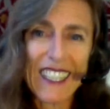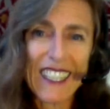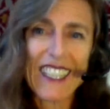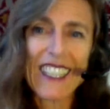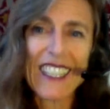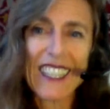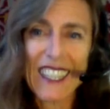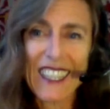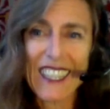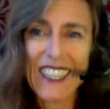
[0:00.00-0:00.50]

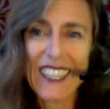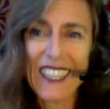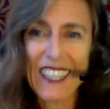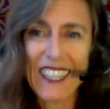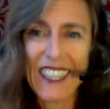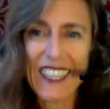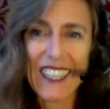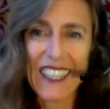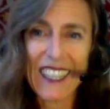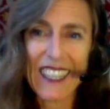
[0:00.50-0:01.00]
Hello,
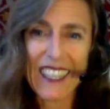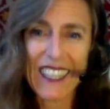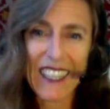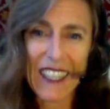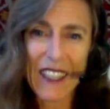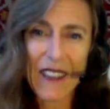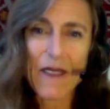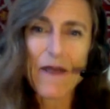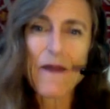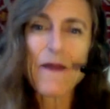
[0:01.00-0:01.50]
Lisa.
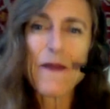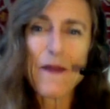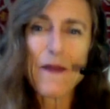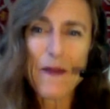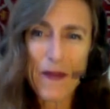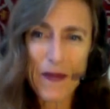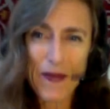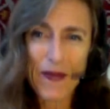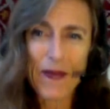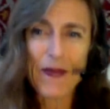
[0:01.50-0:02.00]

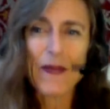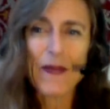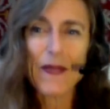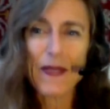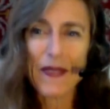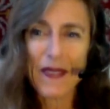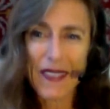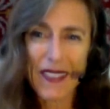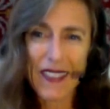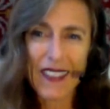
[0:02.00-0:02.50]
Greetings. Thanks for the
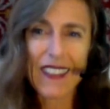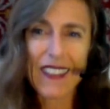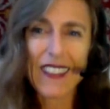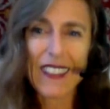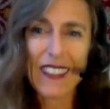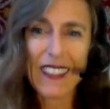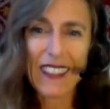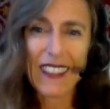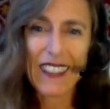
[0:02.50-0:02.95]
introduction.